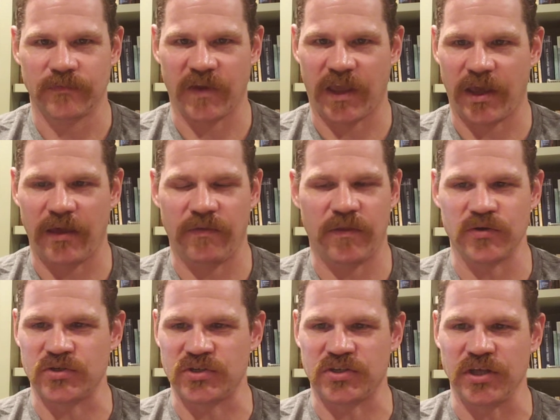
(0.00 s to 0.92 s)
Okay, they're
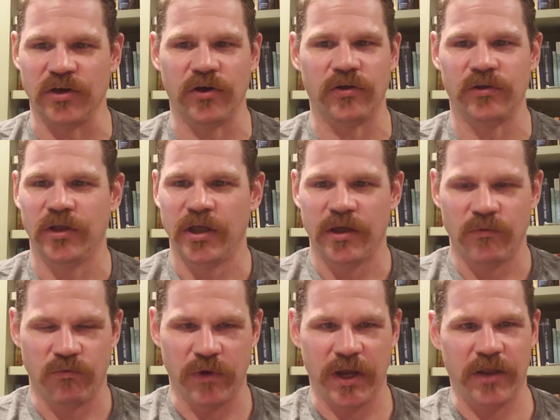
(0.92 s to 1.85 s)
still
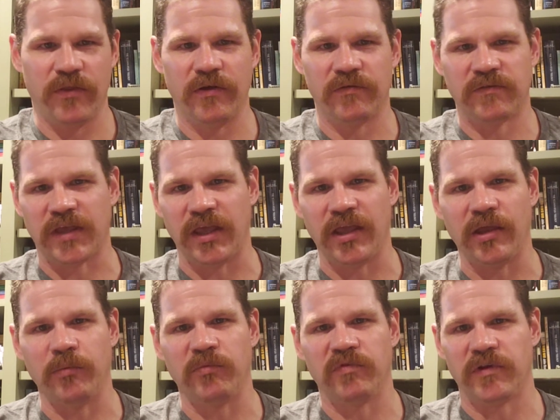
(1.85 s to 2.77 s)
running their schemes,